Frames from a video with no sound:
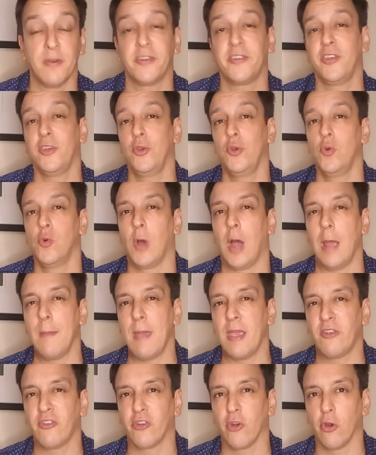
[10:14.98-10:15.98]
two, I
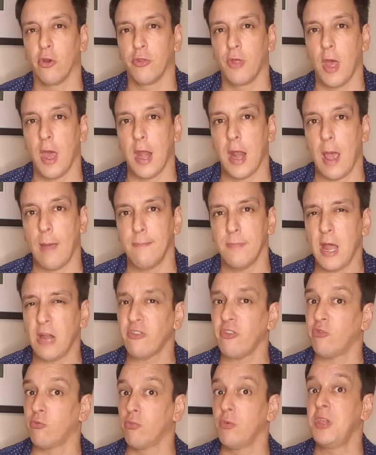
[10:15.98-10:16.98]
make sure that I'm not
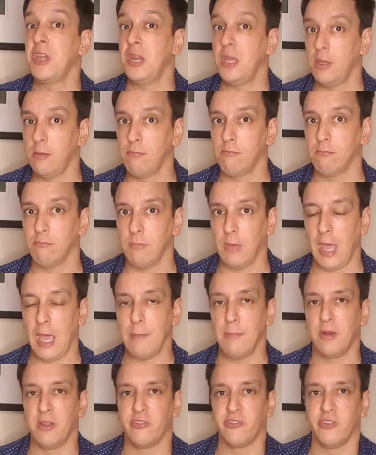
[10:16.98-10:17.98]
just reading
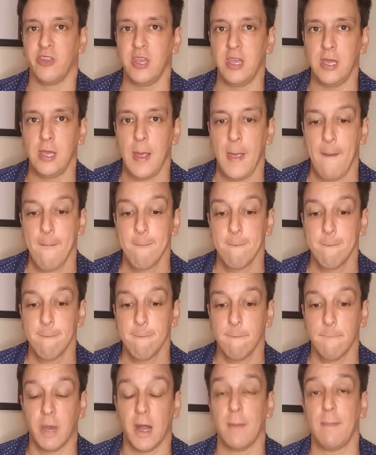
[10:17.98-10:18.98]
aimlessly,
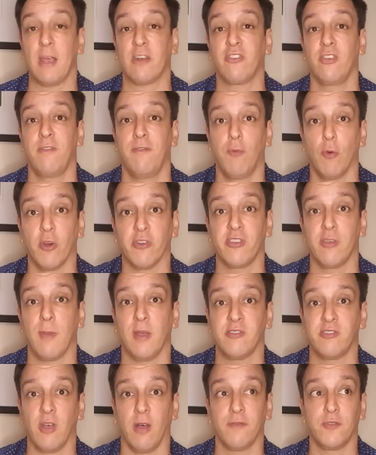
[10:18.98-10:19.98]
but I'm actually forcing
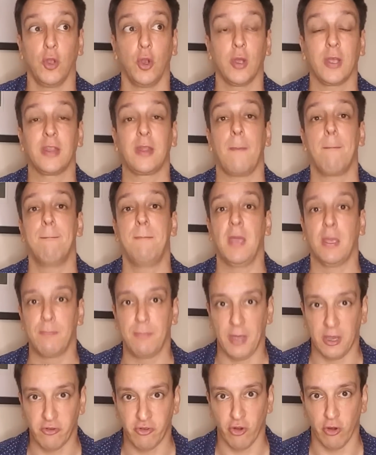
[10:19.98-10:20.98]
myself to look at the big
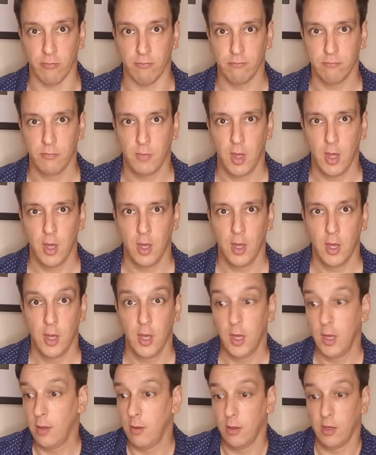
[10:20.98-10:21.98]
picture.
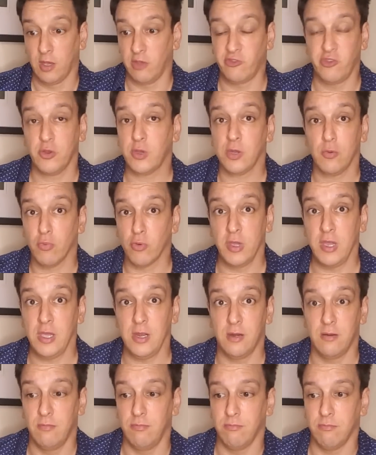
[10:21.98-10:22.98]
Because you can
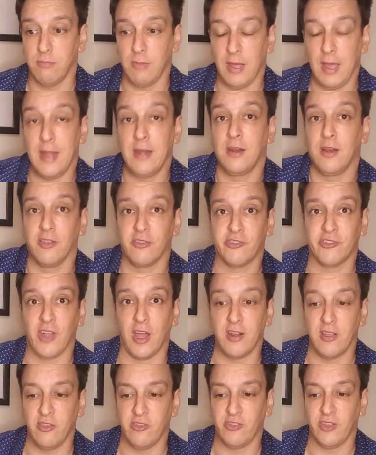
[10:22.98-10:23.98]
read endless
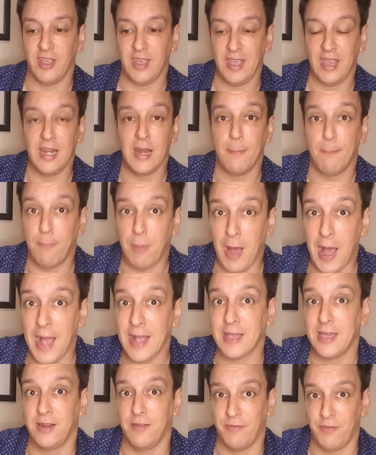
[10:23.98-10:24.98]
studies in a
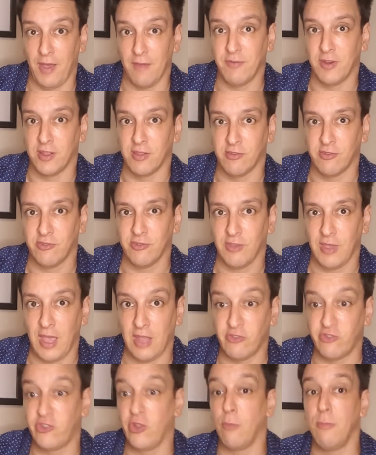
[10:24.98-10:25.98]
pocket of evidence and
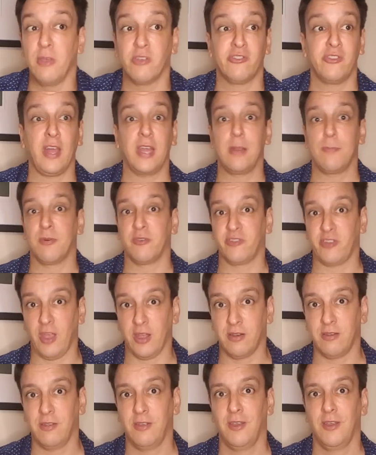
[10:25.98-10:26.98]
still miss
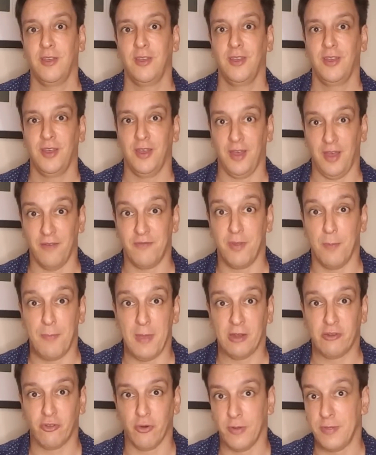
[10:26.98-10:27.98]
90% of the
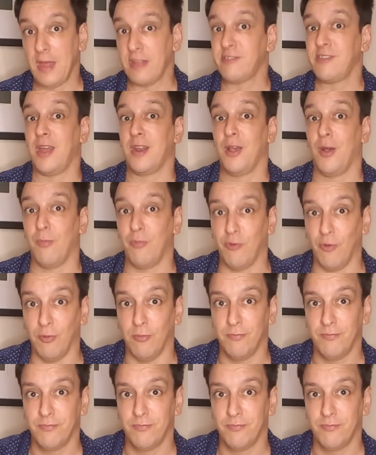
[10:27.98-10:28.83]
picture, and that's not helpful,